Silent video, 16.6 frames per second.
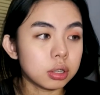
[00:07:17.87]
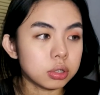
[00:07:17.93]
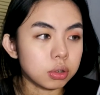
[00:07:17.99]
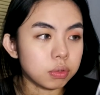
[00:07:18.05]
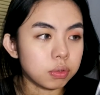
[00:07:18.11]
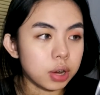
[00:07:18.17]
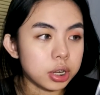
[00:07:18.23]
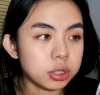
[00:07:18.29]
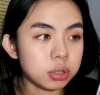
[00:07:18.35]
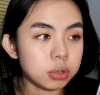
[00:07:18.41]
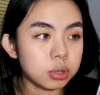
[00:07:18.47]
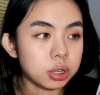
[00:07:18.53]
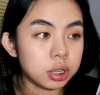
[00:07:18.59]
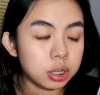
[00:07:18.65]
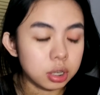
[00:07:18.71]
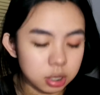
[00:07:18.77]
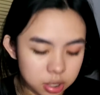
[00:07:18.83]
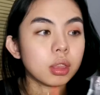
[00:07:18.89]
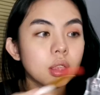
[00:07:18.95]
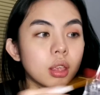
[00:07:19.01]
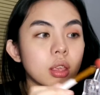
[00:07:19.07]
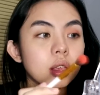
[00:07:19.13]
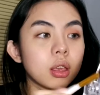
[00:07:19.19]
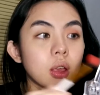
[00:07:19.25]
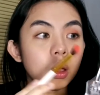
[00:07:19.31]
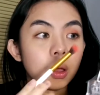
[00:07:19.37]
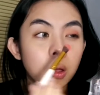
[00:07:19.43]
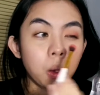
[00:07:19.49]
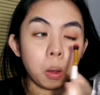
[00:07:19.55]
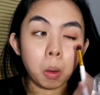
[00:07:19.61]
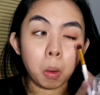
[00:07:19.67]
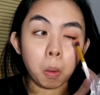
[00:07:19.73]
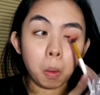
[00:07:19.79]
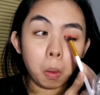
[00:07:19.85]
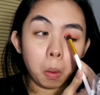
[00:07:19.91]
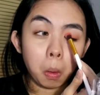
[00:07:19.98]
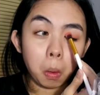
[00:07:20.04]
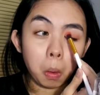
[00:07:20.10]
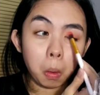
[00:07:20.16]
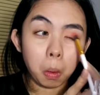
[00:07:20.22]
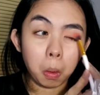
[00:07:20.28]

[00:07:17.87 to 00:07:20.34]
So far so good. Oh,